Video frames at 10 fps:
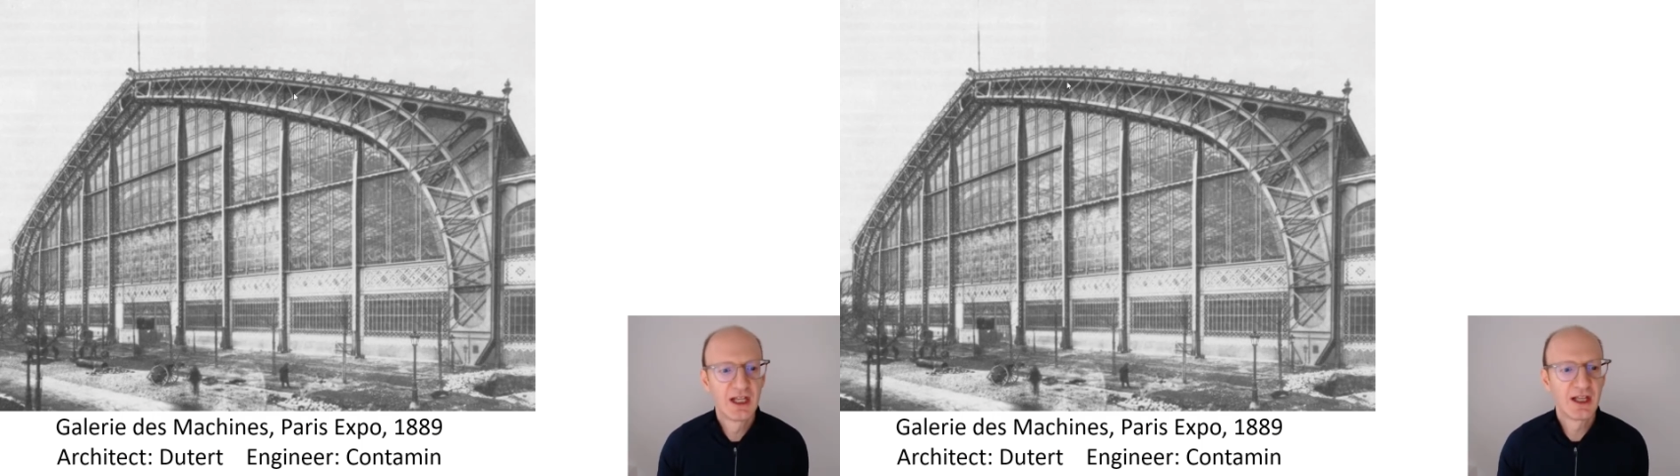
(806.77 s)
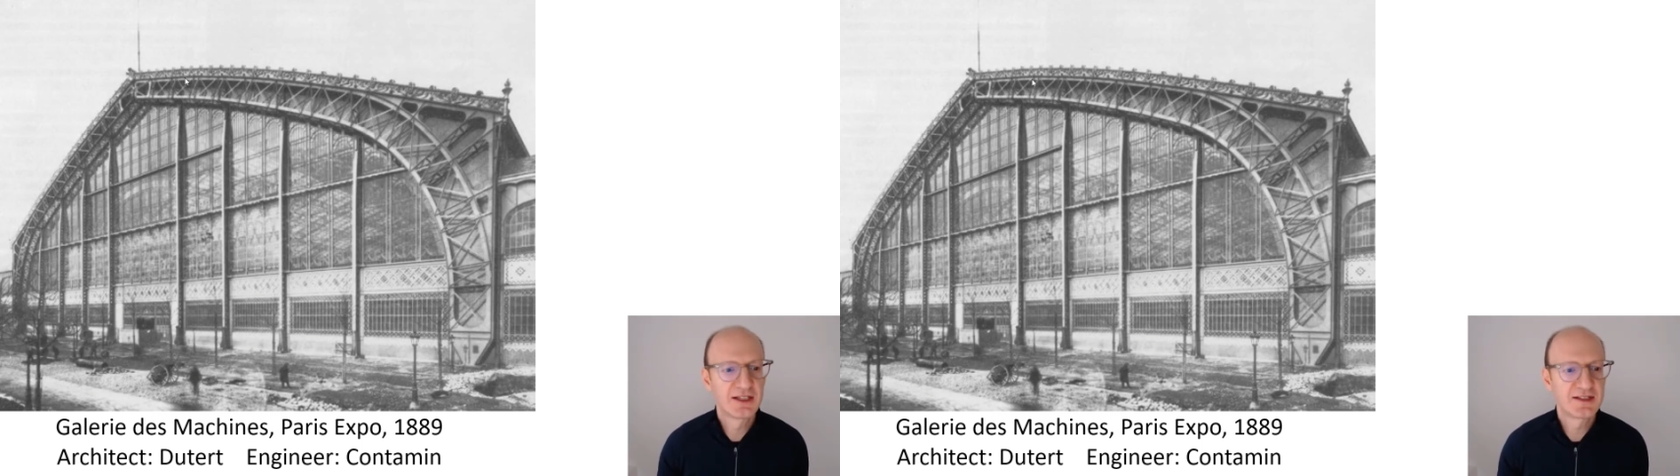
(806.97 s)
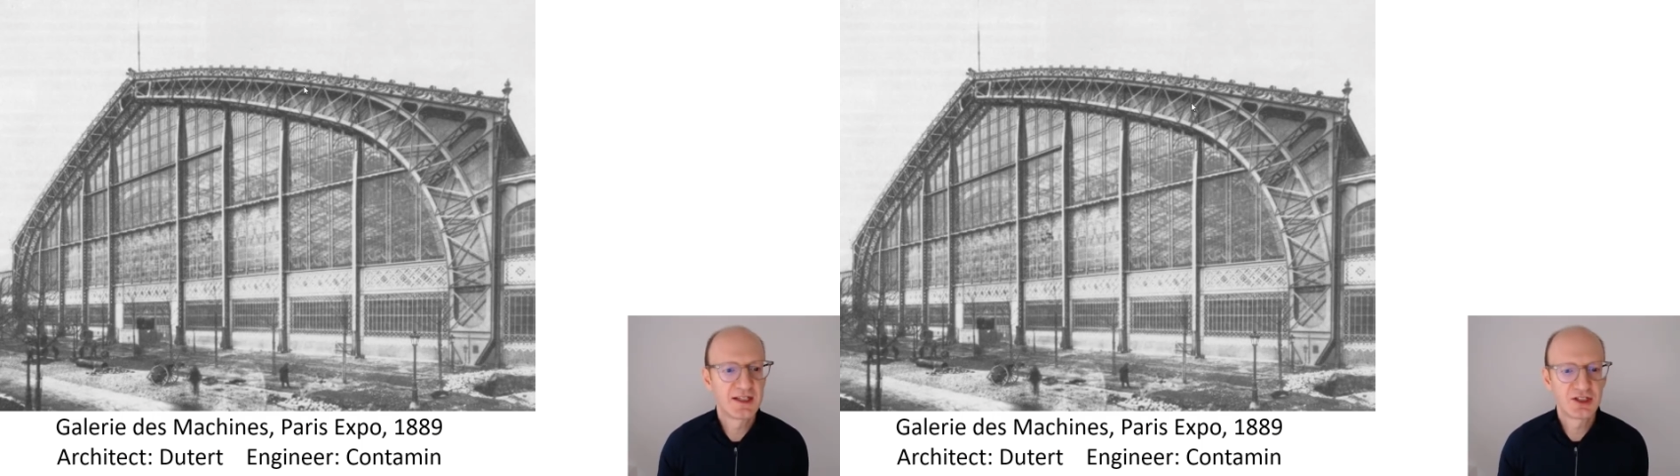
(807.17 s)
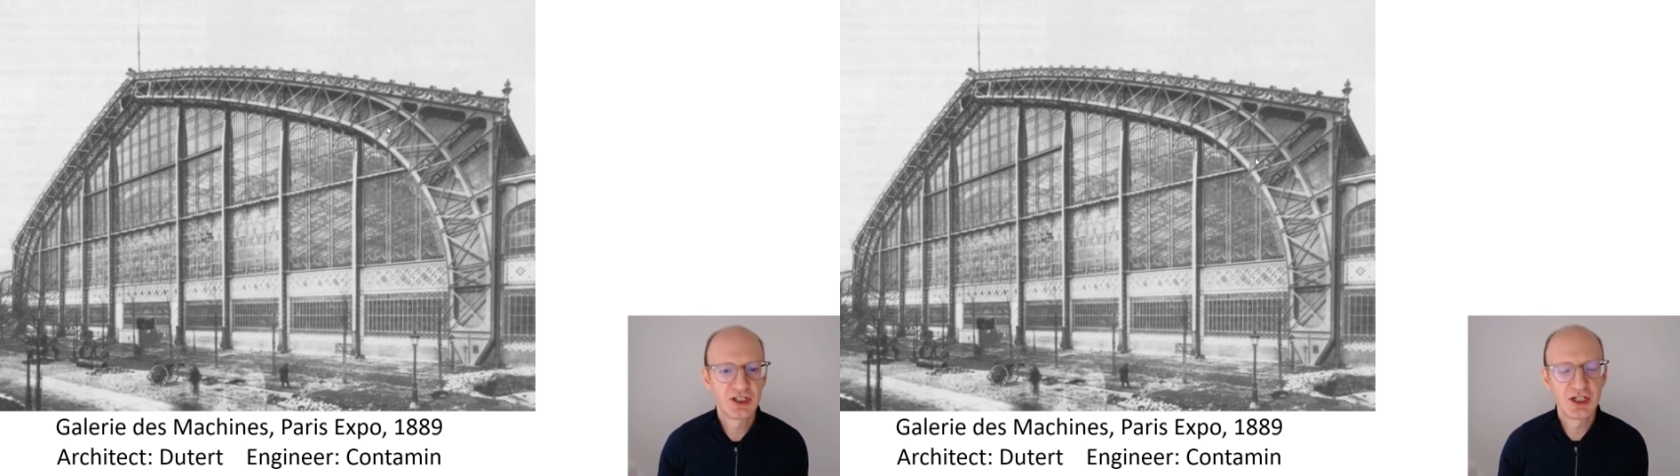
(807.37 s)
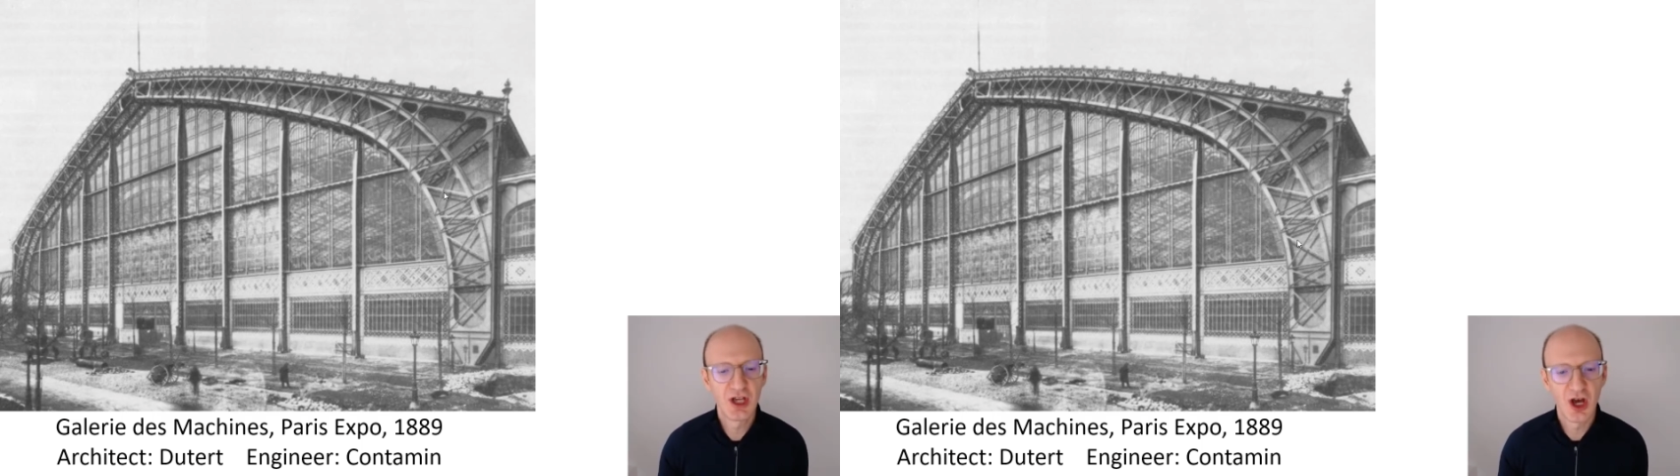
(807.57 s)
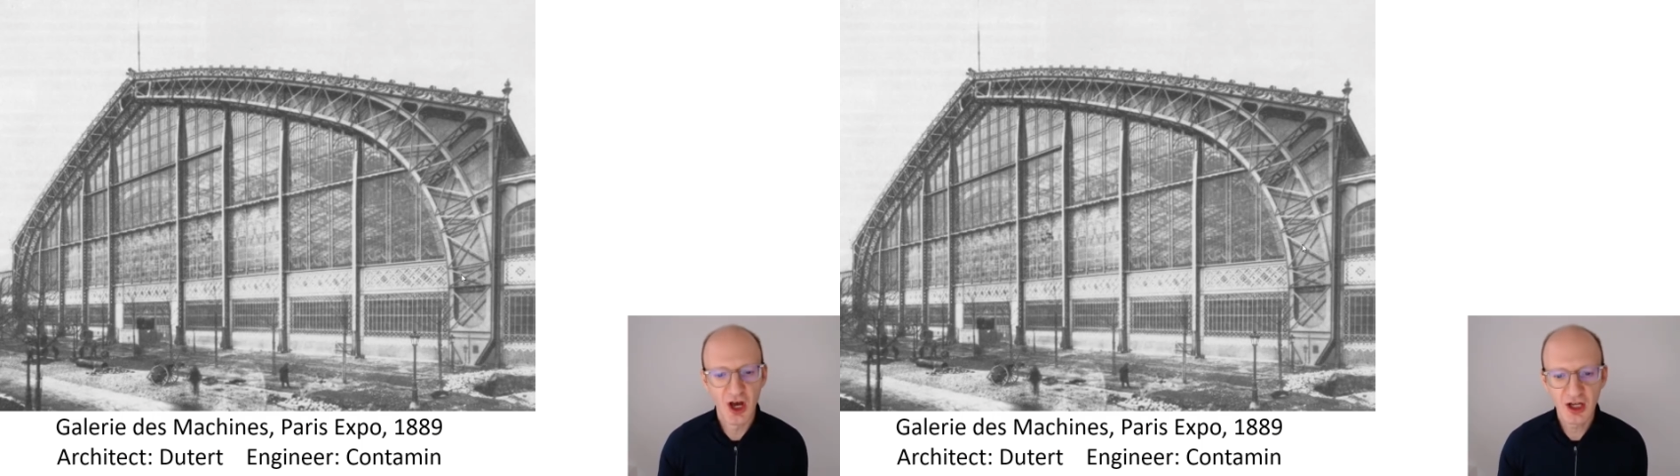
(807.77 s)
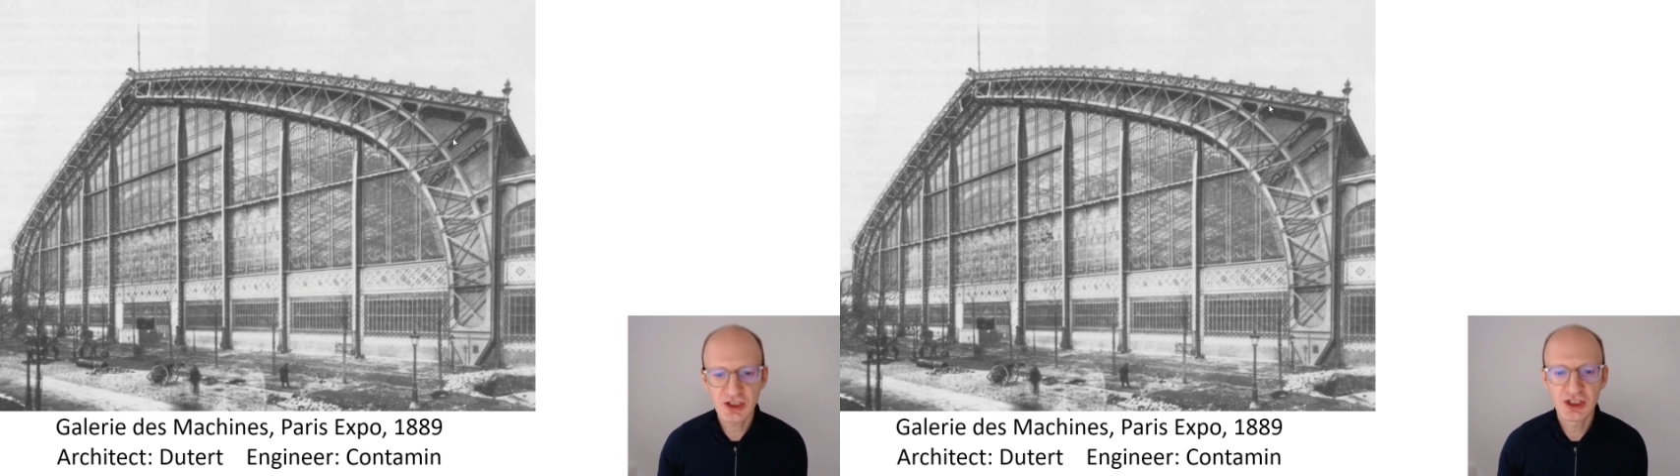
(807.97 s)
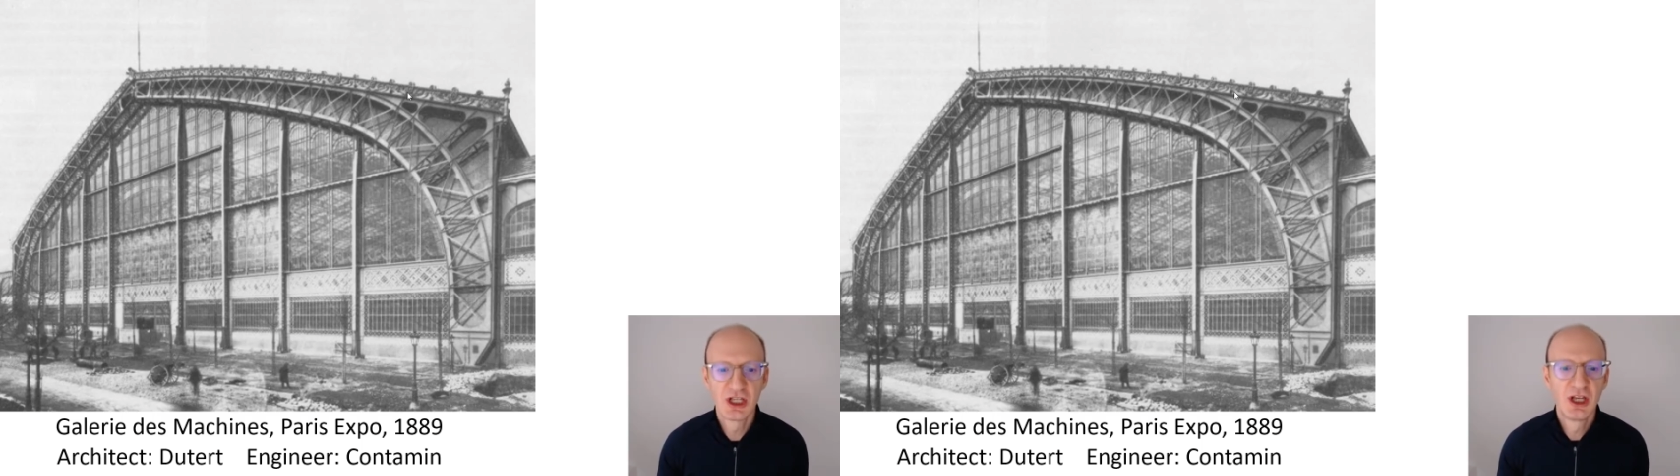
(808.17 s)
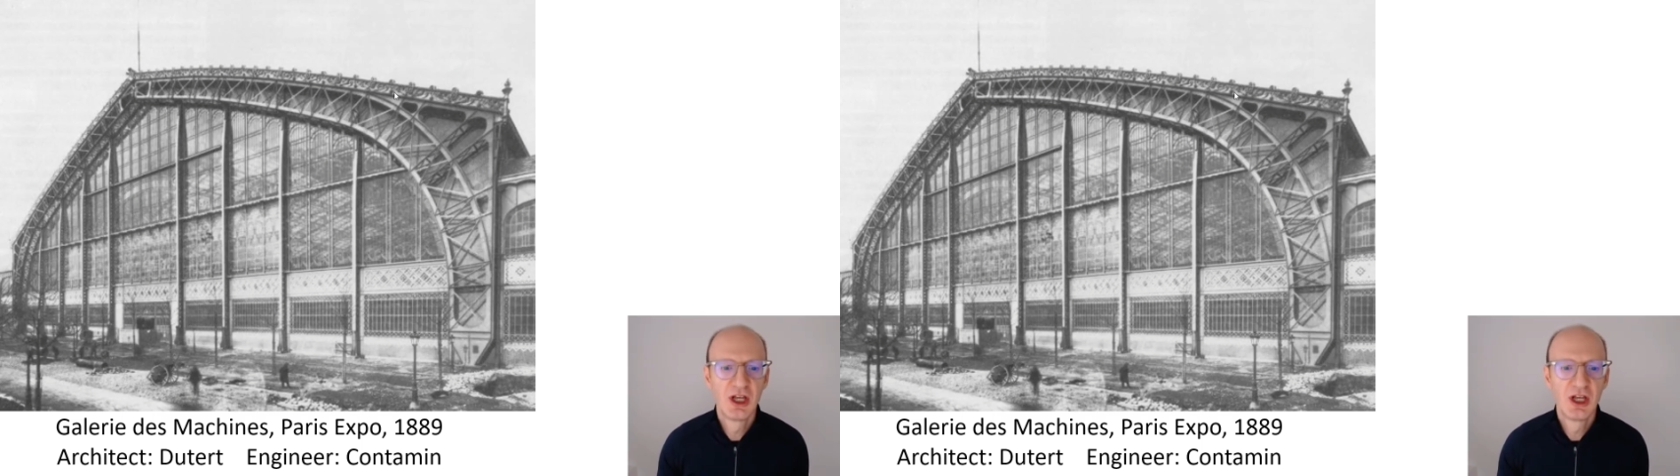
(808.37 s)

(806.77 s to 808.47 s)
like essentially an arch,